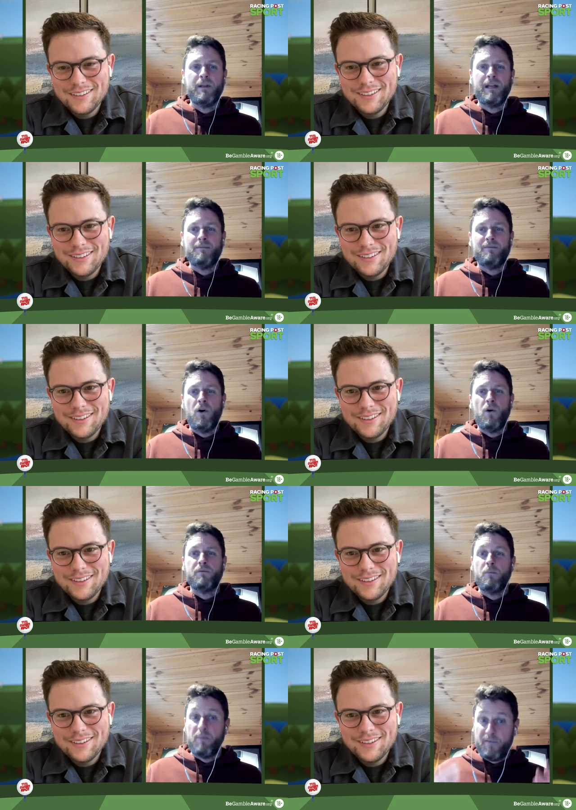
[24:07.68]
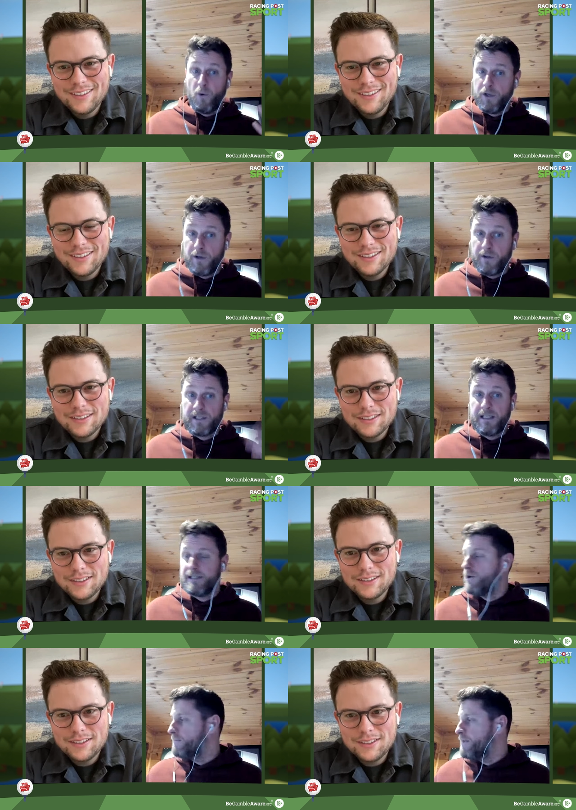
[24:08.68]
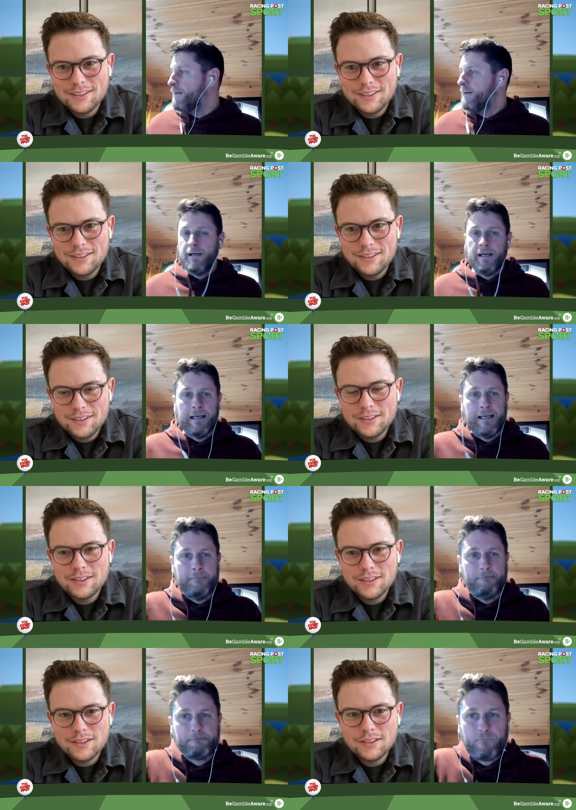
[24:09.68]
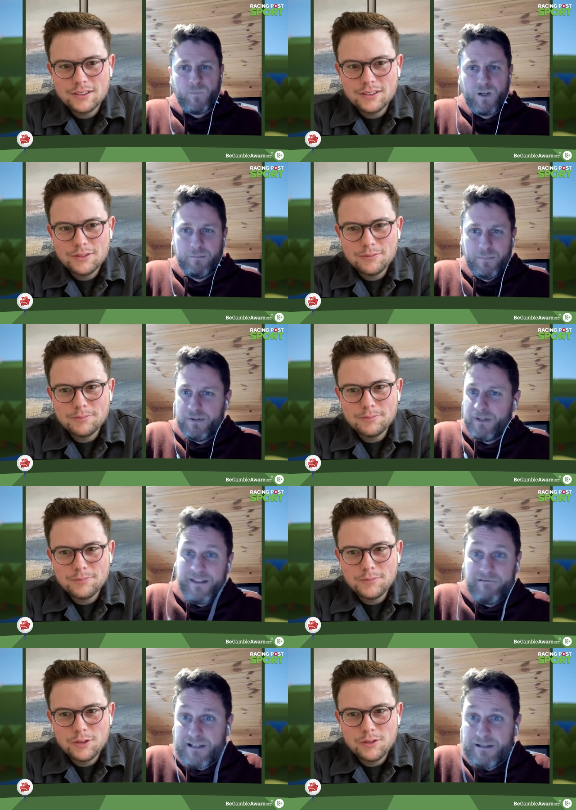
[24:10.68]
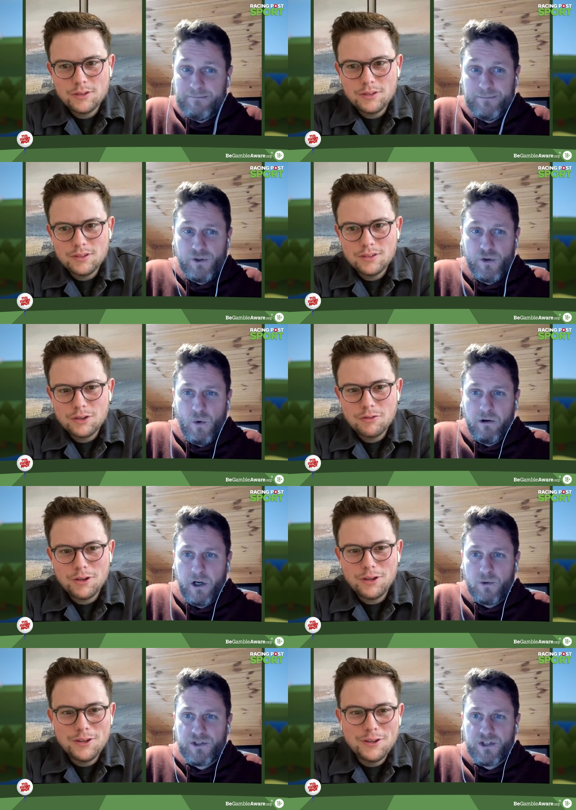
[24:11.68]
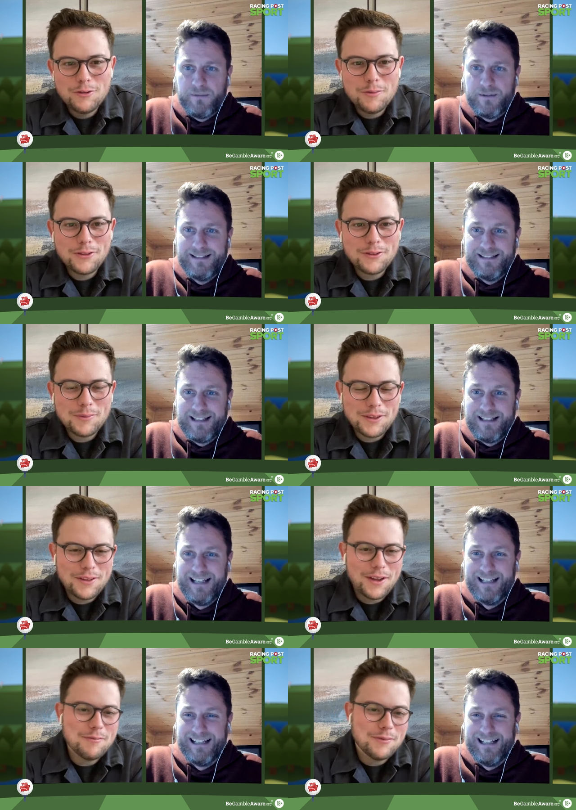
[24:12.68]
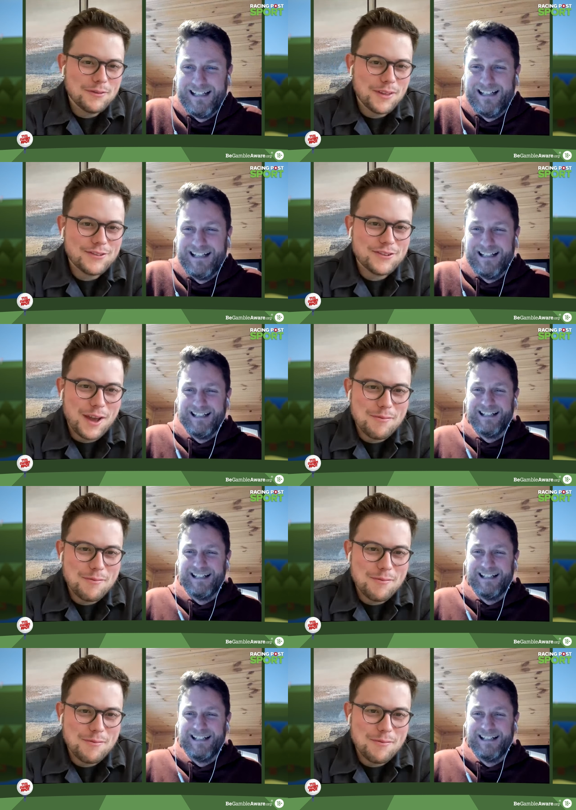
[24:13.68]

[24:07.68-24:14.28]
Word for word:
Speaker 1: be getting involved before you know the tea times. Um, but yeah, there isn't. Don't you worry, you, old son. You reminded me
Speaker 2: um, of that